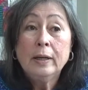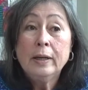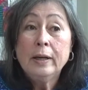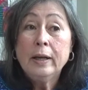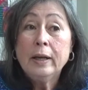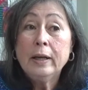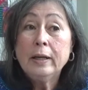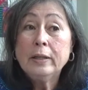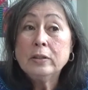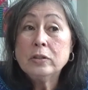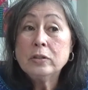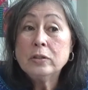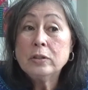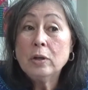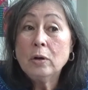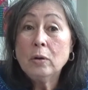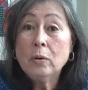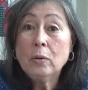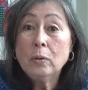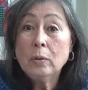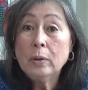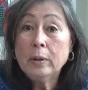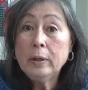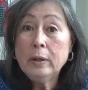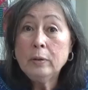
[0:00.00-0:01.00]
And
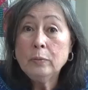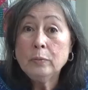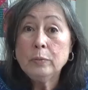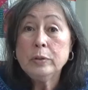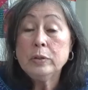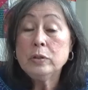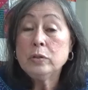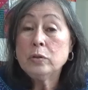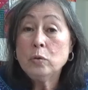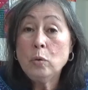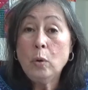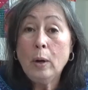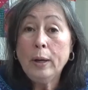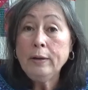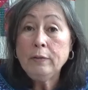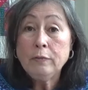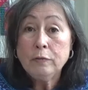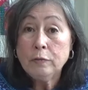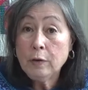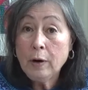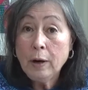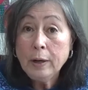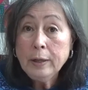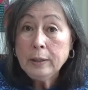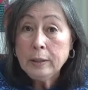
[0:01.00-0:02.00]
so it was quite
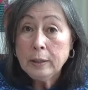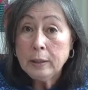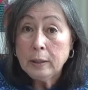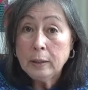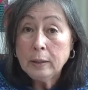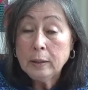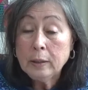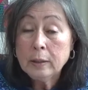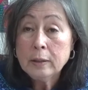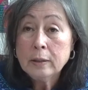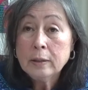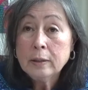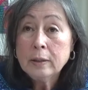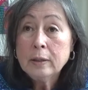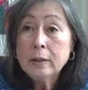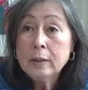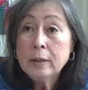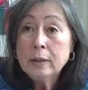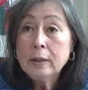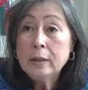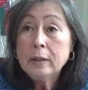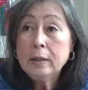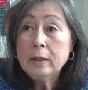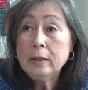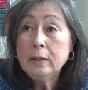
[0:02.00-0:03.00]
frightening.
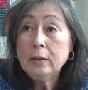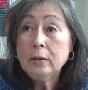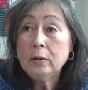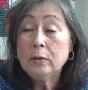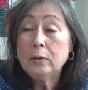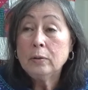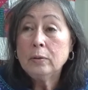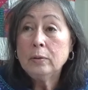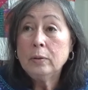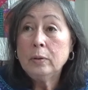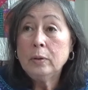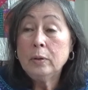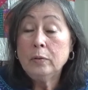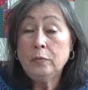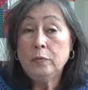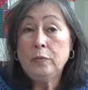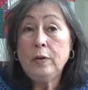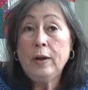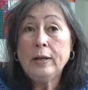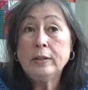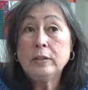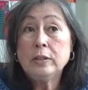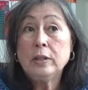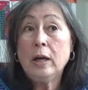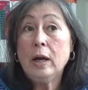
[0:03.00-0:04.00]
You know, in
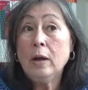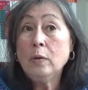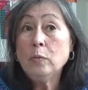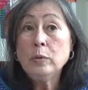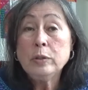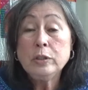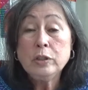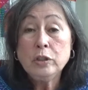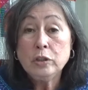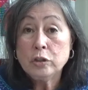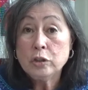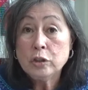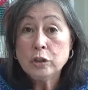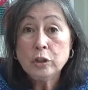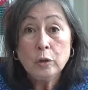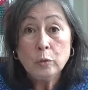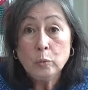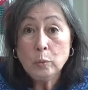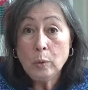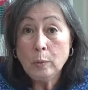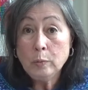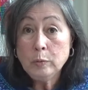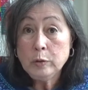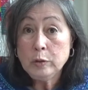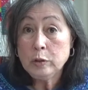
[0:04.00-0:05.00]
fact, I wasn't sure
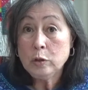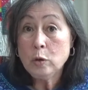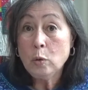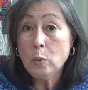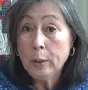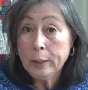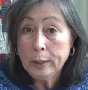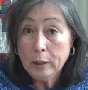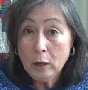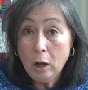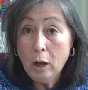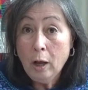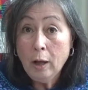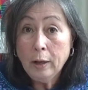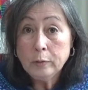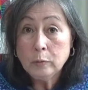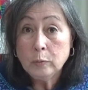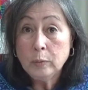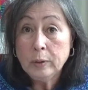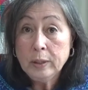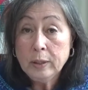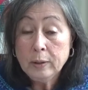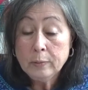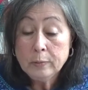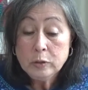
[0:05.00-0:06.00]
what was going on
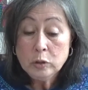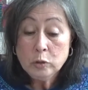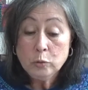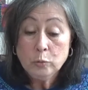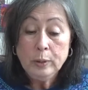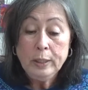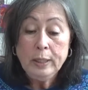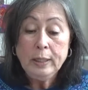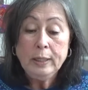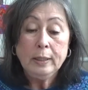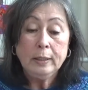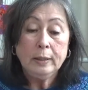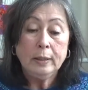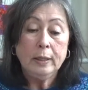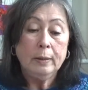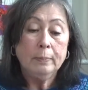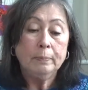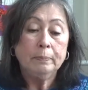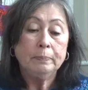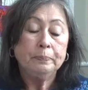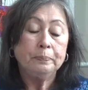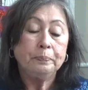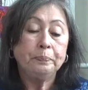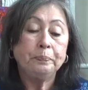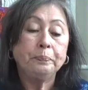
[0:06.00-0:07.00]
when I was reading them.
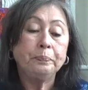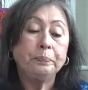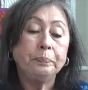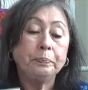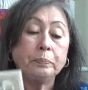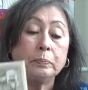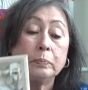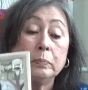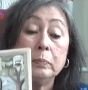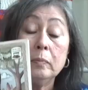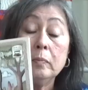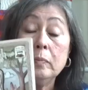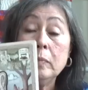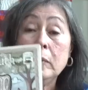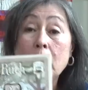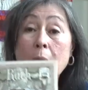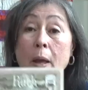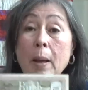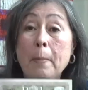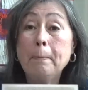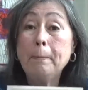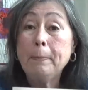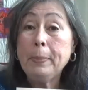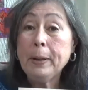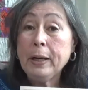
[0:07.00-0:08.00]

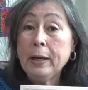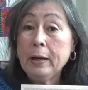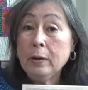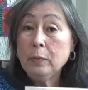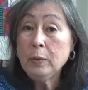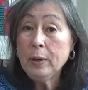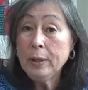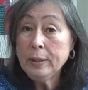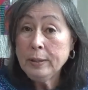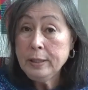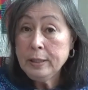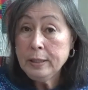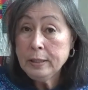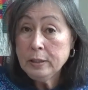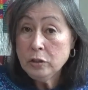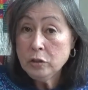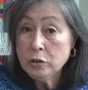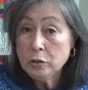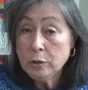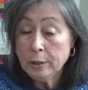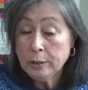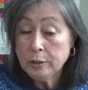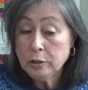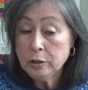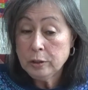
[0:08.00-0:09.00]
But I read the
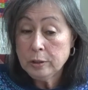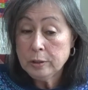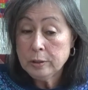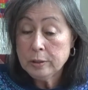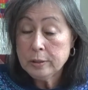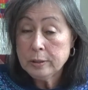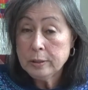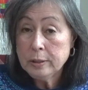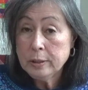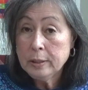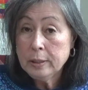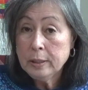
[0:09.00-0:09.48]
instructions.